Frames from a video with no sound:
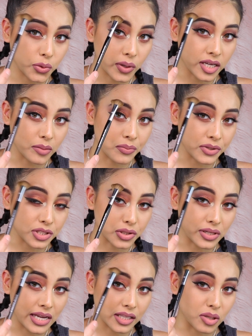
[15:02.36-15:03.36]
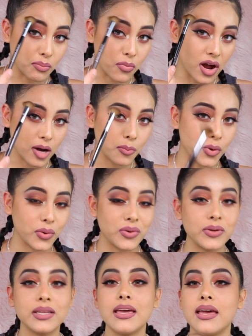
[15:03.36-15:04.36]
the way up into like the brow
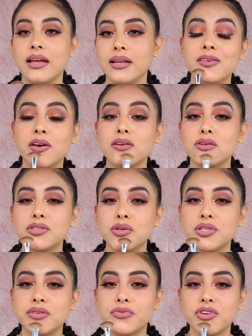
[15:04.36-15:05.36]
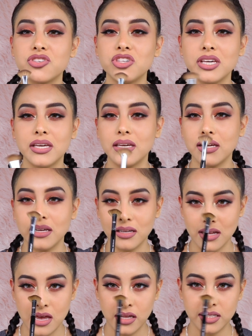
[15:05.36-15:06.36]
bone, and you can also use it for
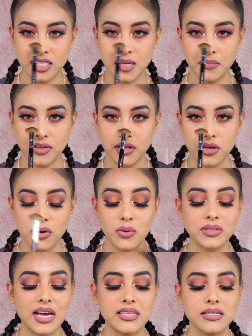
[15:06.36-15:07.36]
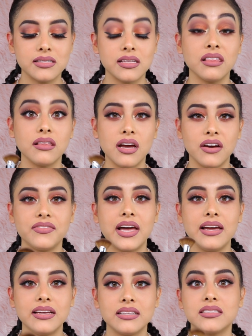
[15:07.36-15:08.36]
chin, tip of the nose. I just love
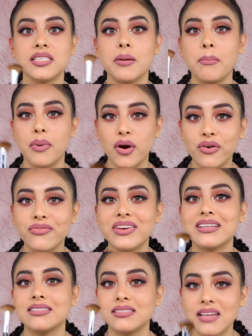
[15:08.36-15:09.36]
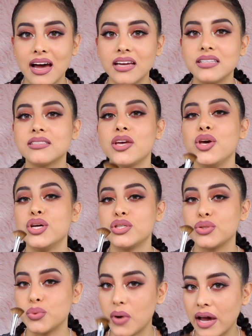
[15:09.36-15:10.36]
that it's the perfect size
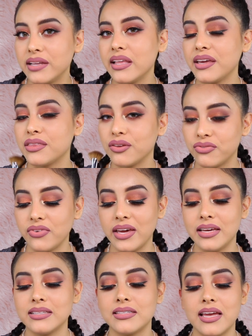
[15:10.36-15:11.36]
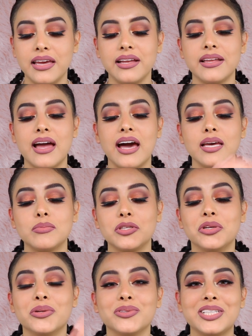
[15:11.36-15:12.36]
to highlight the face, and I
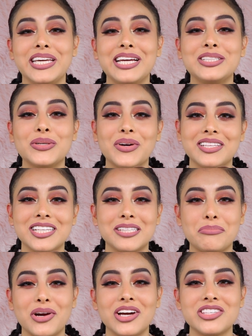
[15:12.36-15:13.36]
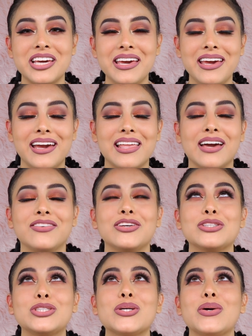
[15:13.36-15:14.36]
absolutely adore this brush and I
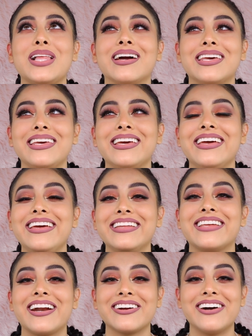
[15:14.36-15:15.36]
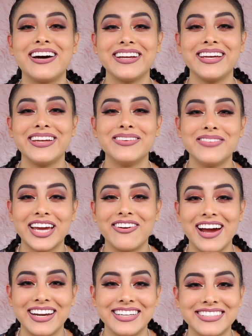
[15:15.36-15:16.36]
feel so lucky that I got it
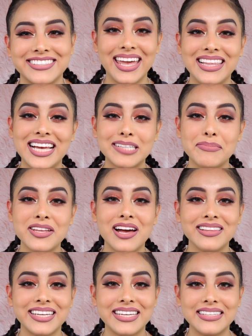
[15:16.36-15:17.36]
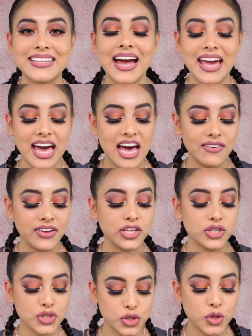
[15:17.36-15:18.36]
gratis. And last but not least, I have
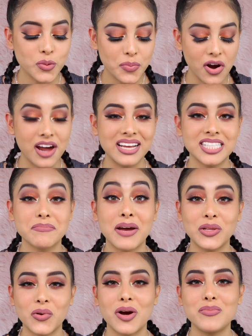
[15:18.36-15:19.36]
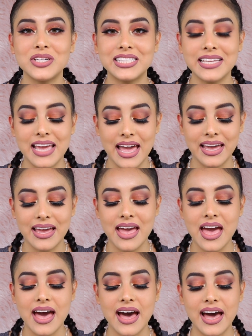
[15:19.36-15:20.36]
two products by Laura Mercier.
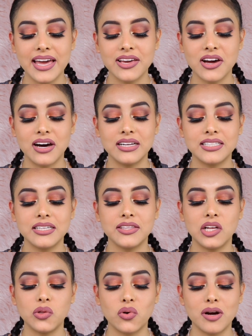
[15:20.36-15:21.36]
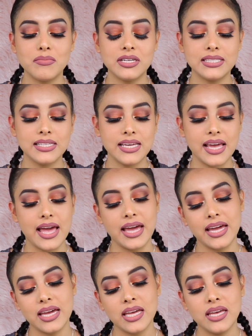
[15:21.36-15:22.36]
I got the Laura
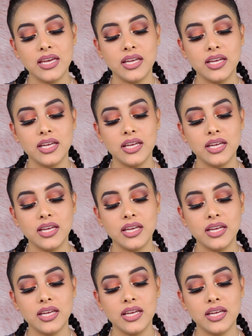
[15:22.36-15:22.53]
Mercier